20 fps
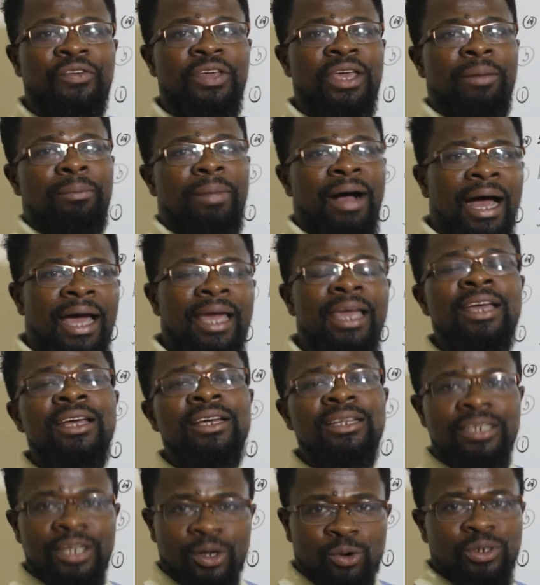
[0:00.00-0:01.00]
here by
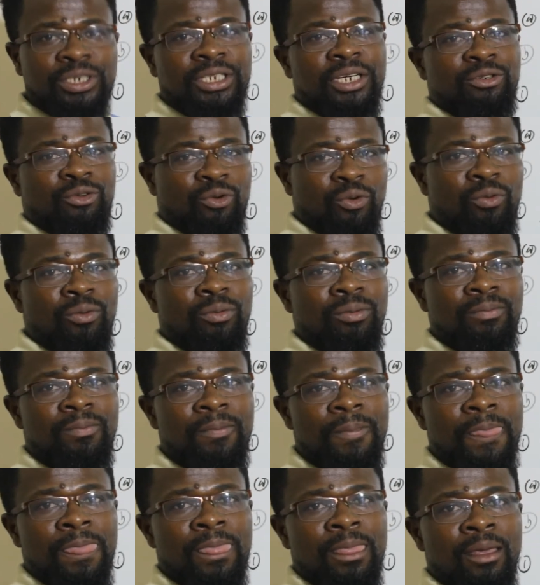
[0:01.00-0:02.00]
the quotient rule.
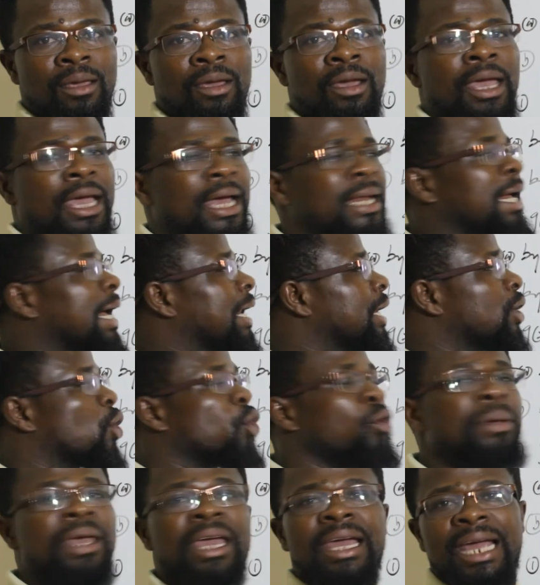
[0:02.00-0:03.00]
And then it could
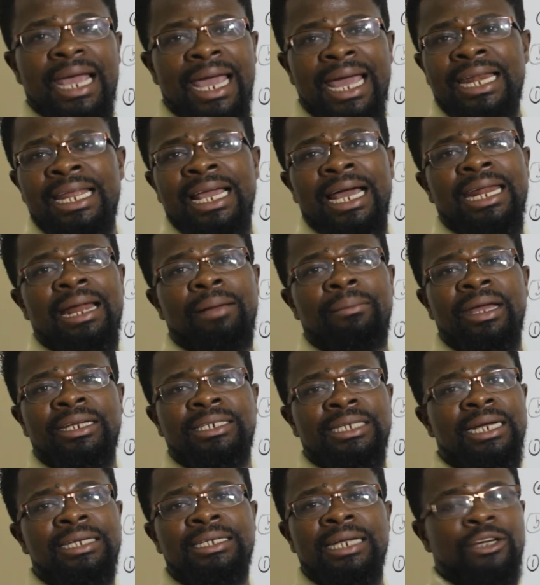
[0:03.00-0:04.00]
be any other
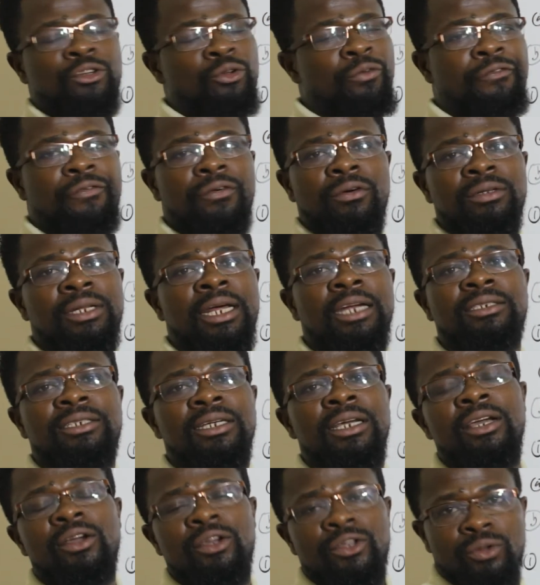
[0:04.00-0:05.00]
method that you feel that
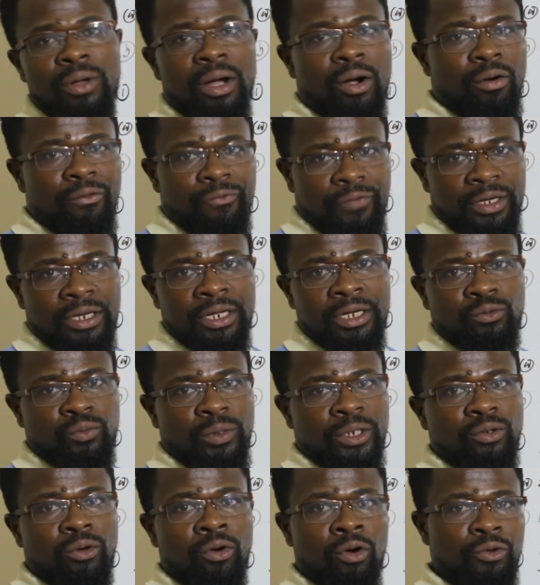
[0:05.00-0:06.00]
you are convenient
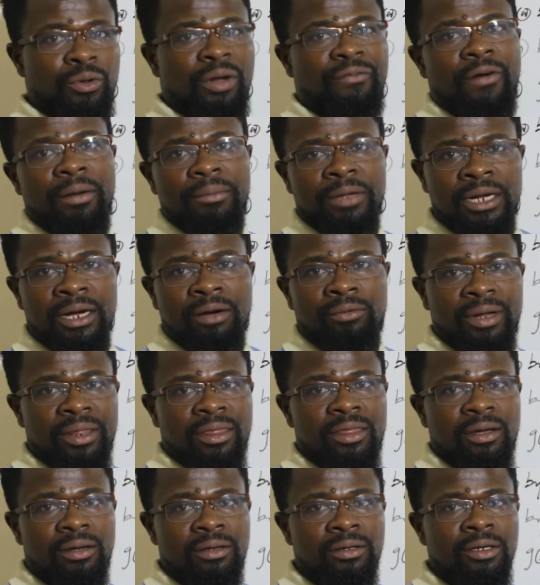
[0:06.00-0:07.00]
with or you are familiar with.
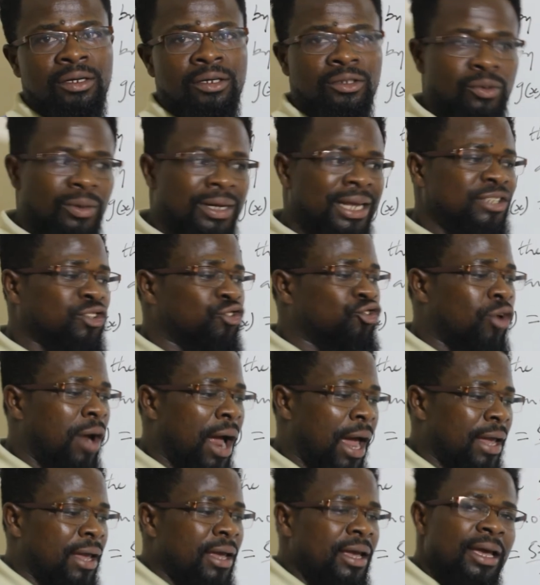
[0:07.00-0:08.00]
So let's
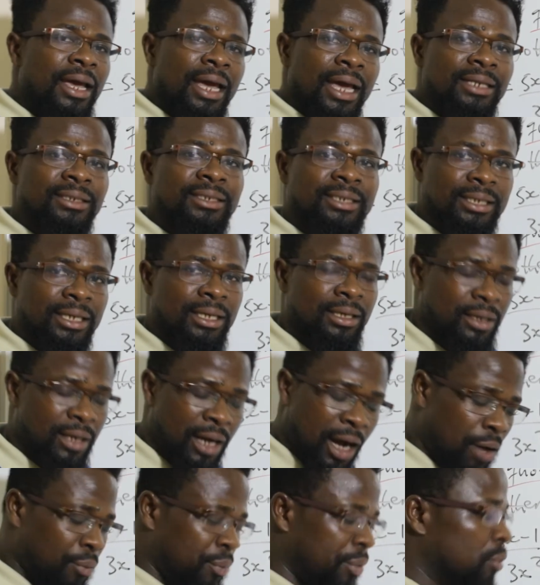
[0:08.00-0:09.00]
try and see
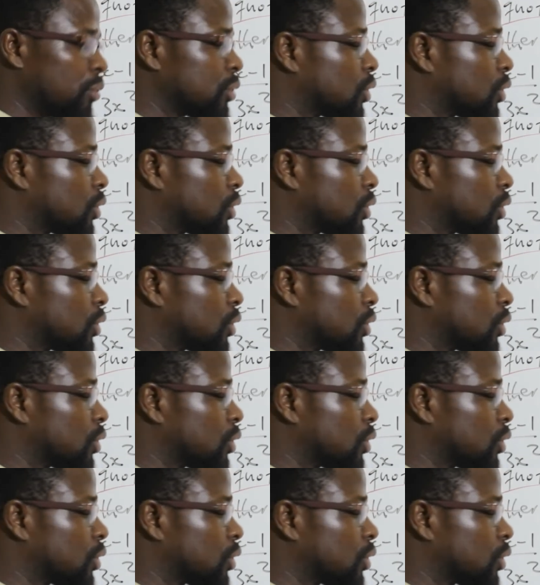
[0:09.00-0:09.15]
how we will